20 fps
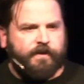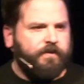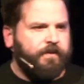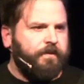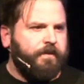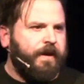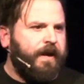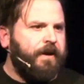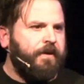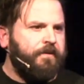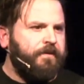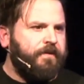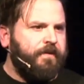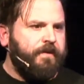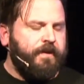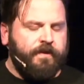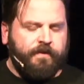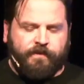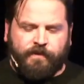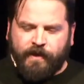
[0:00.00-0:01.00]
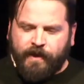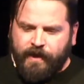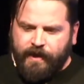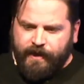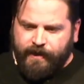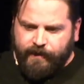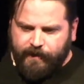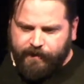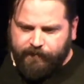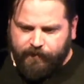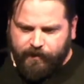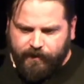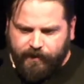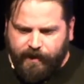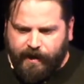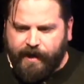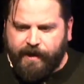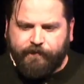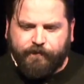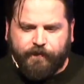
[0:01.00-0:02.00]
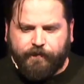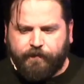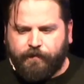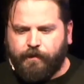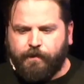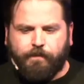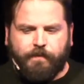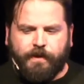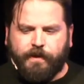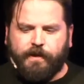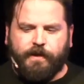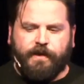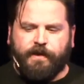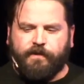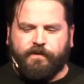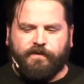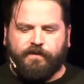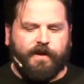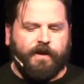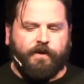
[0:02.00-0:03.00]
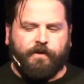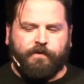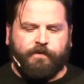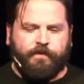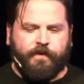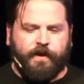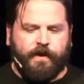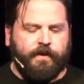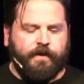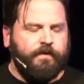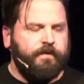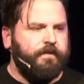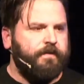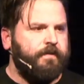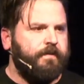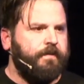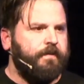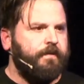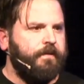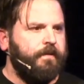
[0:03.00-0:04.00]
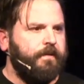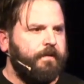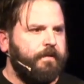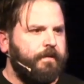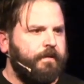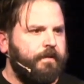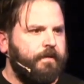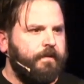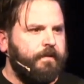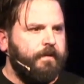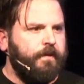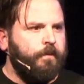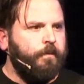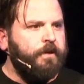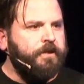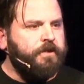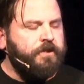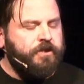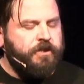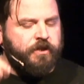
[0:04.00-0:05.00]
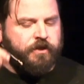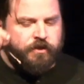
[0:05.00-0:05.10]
that surrounds us and live a life of humility and sacrifice, which